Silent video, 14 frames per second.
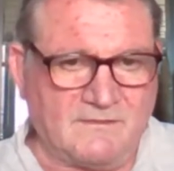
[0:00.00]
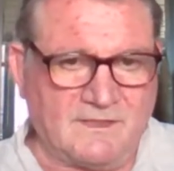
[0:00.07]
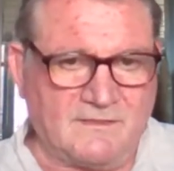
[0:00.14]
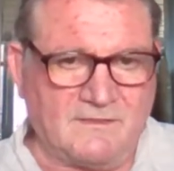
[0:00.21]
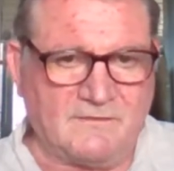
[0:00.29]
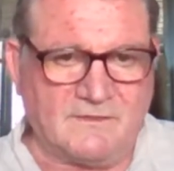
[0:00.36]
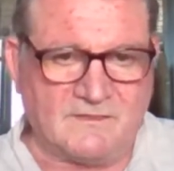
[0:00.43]

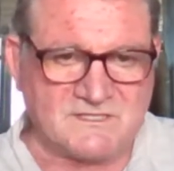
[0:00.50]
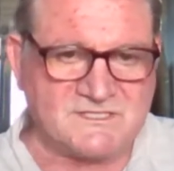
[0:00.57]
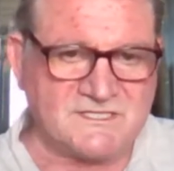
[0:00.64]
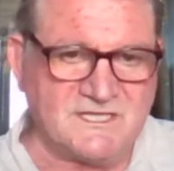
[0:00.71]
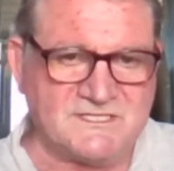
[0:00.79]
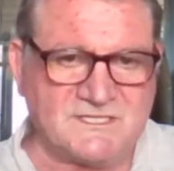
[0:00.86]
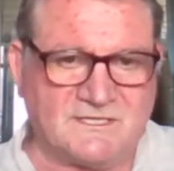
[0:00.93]
then the
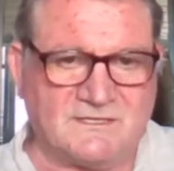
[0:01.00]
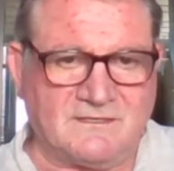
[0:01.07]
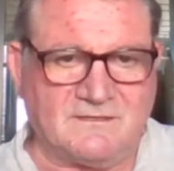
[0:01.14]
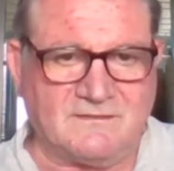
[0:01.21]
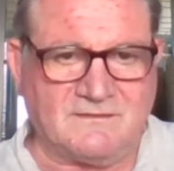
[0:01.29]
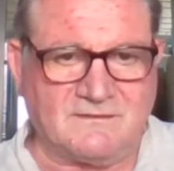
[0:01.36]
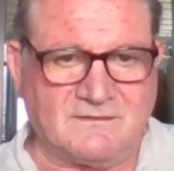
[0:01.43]

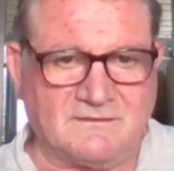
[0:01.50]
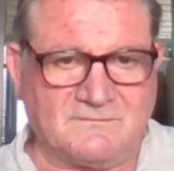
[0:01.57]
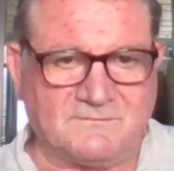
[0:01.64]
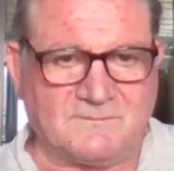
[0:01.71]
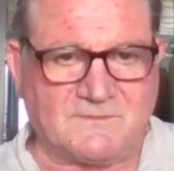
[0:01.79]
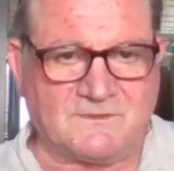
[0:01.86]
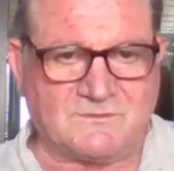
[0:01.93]
season
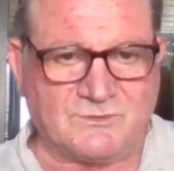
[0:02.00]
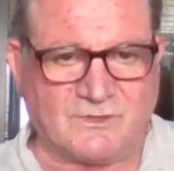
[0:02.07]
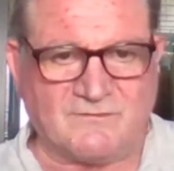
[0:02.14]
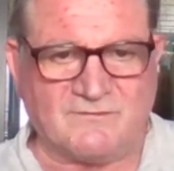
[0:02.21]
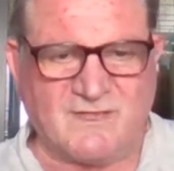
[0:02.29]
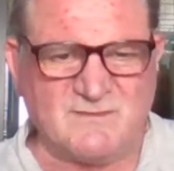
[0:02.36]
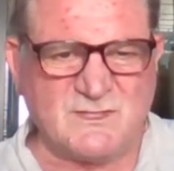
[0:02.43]

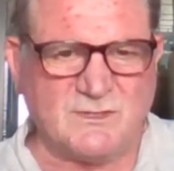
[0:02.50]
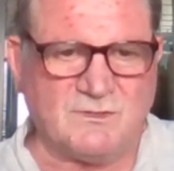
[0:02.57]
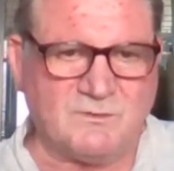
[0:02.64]
sort of